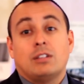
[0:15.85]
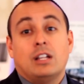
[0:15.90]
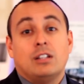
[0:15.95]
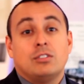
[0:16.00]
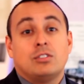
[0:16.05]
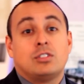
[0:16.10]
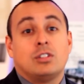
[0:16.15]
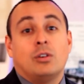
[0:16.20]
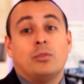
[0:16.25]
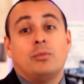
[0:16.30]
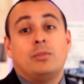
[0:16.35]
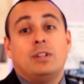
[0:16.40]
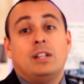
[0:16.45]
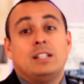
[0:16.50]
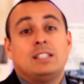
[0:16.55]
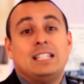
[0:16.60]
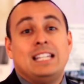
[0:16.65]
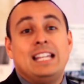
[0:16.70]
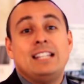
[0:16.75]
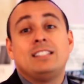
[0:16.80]
So
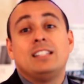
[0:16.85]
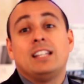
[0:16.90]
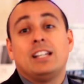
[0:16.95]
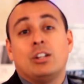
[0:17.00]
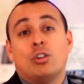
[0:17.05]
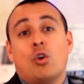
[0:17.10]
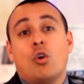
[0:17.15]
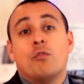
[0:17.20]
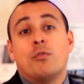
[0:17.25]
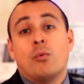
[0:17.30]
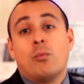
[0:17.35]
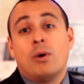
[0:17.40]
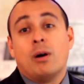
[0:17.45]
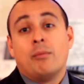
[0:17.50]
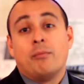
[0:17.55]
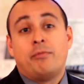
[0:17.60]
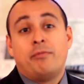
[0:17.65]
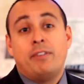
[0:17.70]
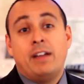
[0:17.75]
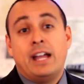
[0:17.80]
it's easy to get
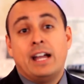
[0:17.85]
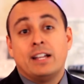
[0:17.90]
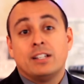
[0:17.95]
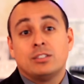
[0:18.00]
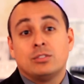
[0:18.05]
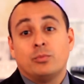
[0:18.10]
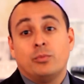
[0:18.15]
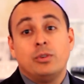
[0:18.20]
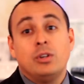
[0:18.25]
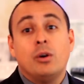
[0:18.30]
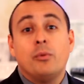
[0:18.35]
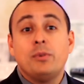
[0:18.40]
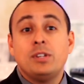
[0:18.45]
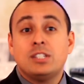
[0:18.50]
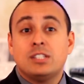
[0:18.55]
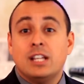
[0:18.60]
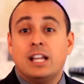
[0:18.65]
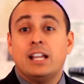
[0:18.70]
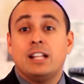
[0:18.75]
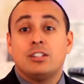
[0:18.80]
overwhelmed fast. We always
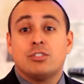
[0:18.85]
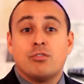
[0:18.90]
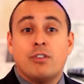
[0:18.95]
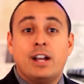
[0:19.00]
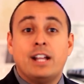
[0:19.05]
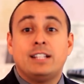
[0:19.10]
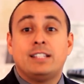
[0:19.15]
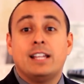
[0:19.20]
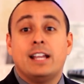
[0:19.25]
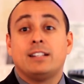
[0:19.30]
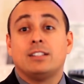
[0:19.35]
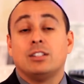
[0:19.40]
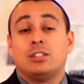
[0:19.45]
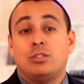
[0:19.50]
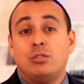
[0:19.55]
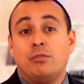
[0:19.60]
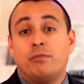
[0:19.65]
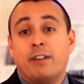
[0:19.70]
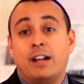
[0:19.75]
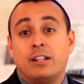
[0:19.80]
say try and take the
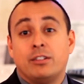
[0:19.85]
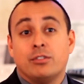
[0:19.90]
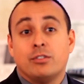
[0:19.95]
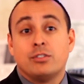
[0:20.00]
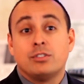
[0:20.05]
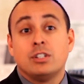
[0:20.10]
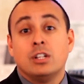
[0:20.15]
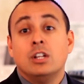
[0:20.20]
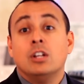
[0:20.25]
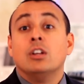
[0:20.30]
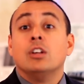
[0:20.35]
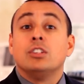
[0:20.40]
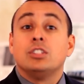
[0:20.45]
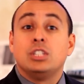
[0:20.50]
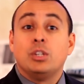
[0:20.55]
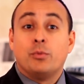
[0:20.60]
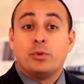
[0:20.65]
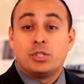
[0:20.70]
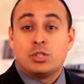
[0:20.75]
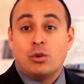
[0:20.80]
two vendors,
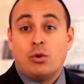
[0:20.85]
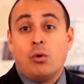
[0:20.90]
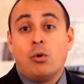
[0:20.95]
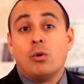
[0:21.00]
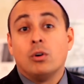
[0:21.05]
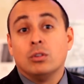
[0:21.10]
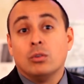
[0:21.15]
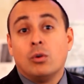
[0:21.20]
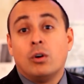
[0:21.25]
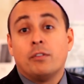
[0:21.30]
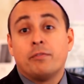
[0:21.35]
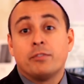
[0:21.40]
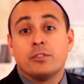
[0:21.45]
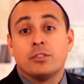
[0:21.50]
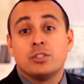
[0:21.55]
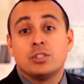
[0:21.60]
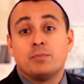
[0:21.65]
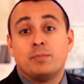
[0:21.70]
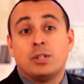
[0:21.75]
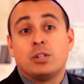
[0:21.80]
see what your hall
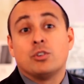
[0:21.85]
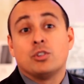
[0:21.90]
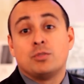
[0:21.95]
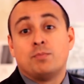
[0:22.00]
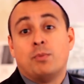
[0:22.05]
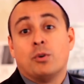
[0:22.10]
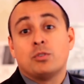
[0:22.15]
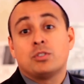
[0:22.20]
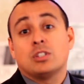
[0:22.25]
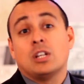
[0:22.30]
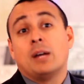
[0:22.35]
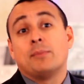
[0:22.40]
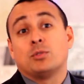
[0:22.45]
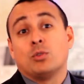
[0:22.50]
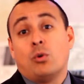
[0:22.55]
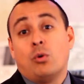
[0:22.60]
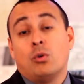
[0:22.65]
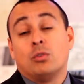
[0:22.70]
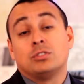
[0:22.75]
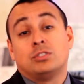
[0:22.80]
offers, because most times
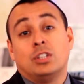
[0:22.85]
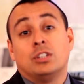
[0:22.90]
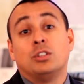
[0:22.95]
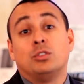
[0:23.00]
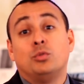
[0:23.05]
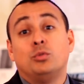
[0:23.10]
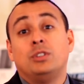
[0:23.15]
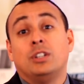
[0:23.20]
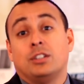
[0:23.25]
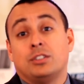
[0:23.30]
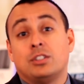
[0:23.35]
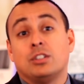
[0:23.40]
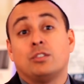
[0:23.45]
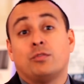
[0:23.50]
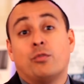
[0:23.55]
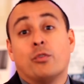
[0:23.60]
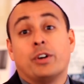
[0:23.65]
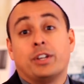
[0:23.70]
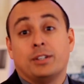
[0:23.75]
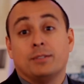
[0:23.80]
the hall's done the due diligence
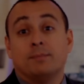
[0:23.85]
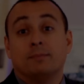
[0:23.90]
for you.